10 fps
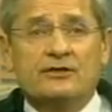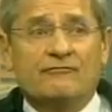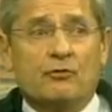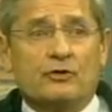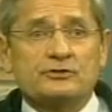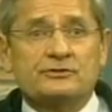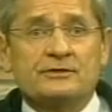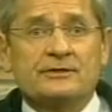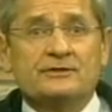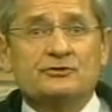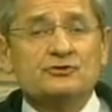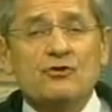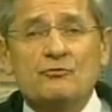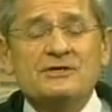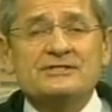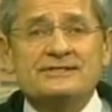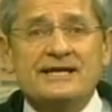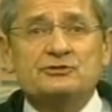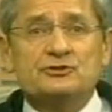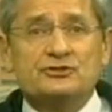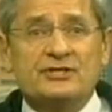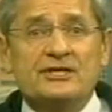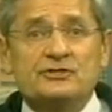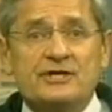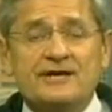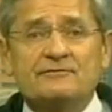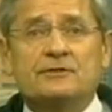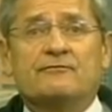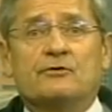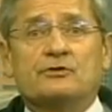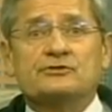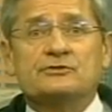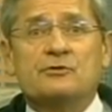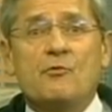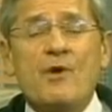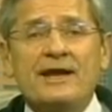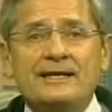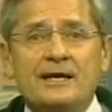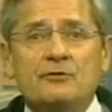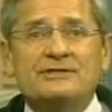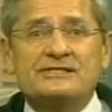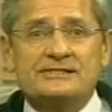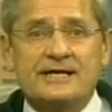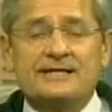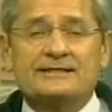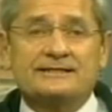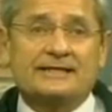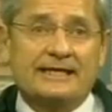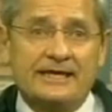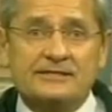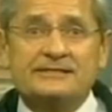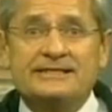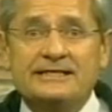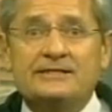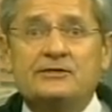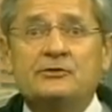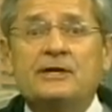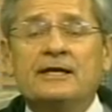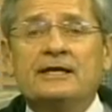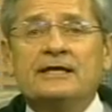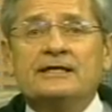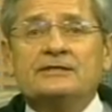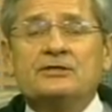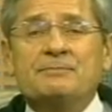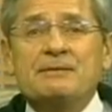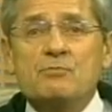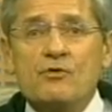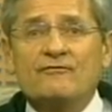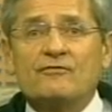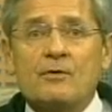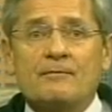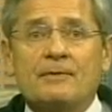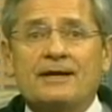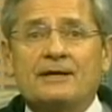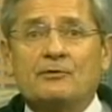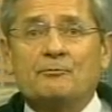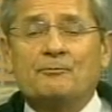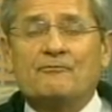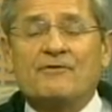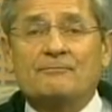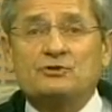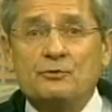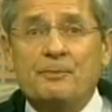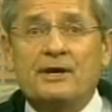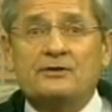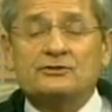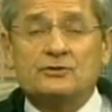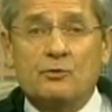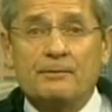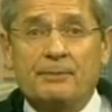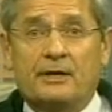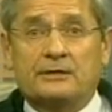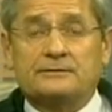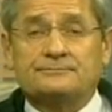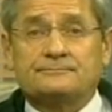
the divorce, there's no reason that should change after divorce. Why now decide that the kids need to be moved from two parents to one parent?